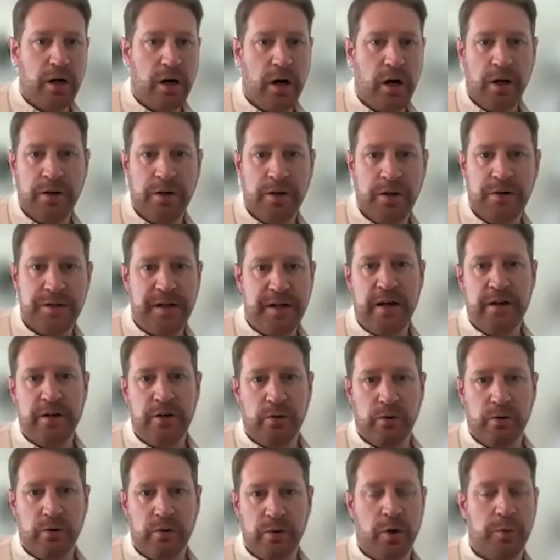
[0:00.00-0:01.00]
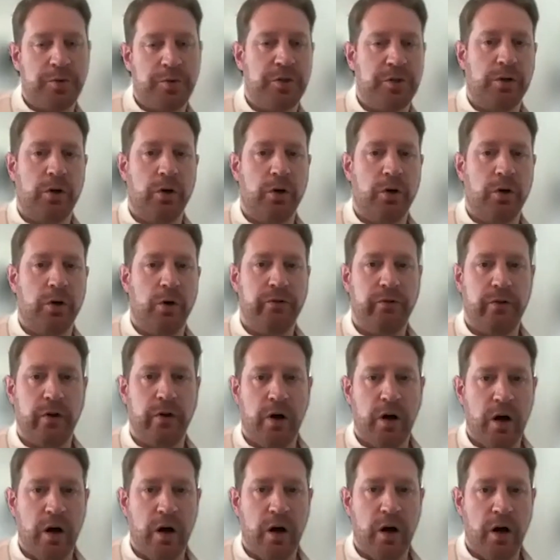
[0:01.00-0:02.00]
understand your adoption
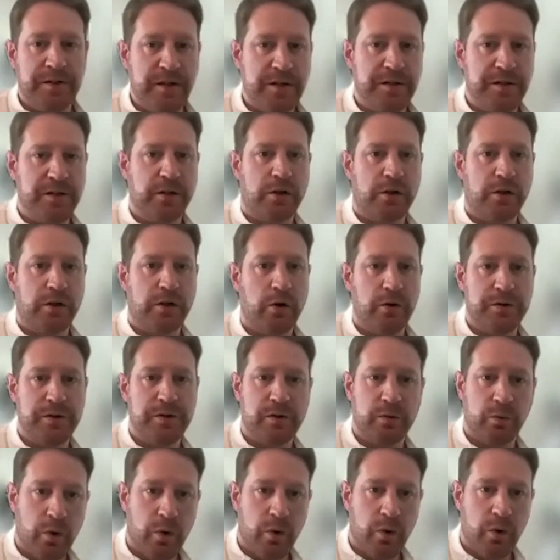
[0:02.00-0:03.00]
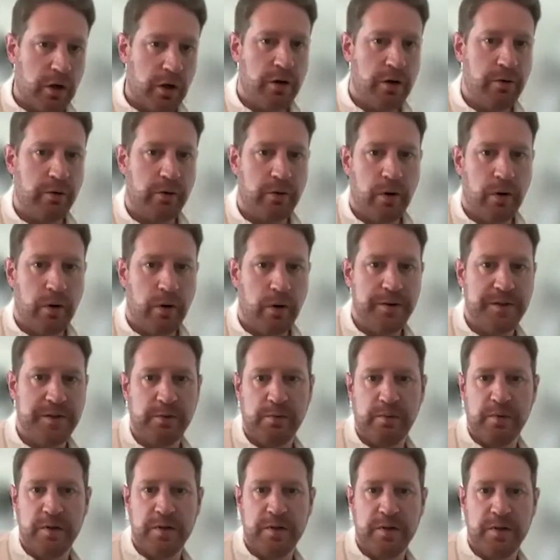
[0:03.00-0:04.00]
cost, assess the cost, the workload required to
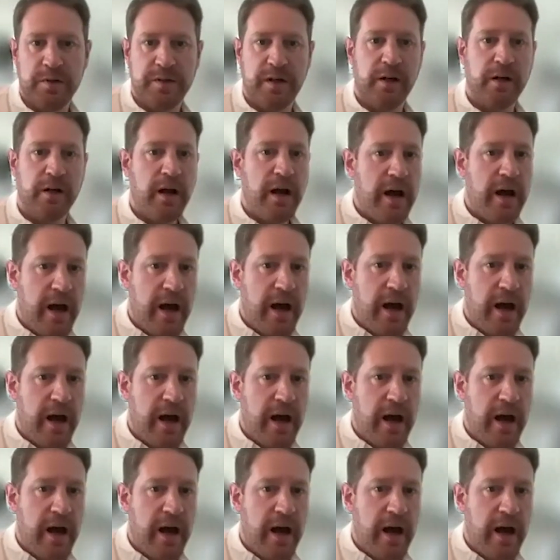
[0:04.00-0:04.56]
implement it,